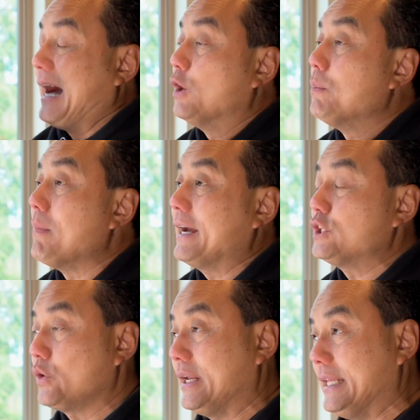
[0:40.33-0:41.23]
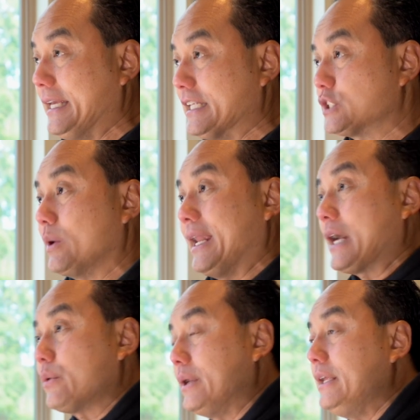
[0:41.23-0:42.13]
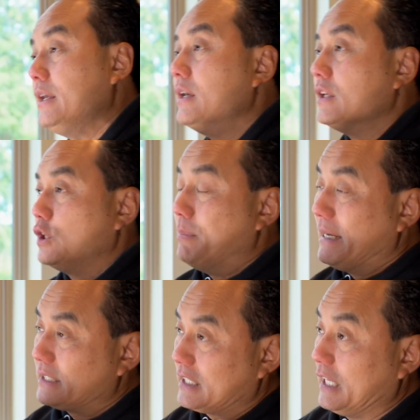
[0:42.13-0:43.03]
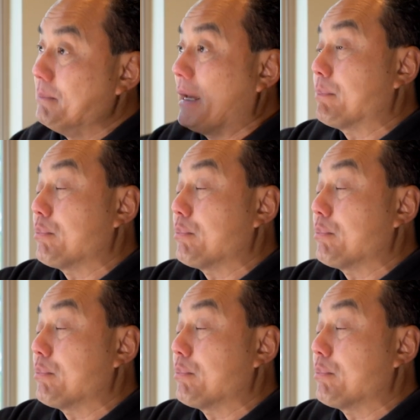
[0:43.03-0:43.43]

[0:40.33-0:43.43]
I don't mind trading in sweat equity to basically make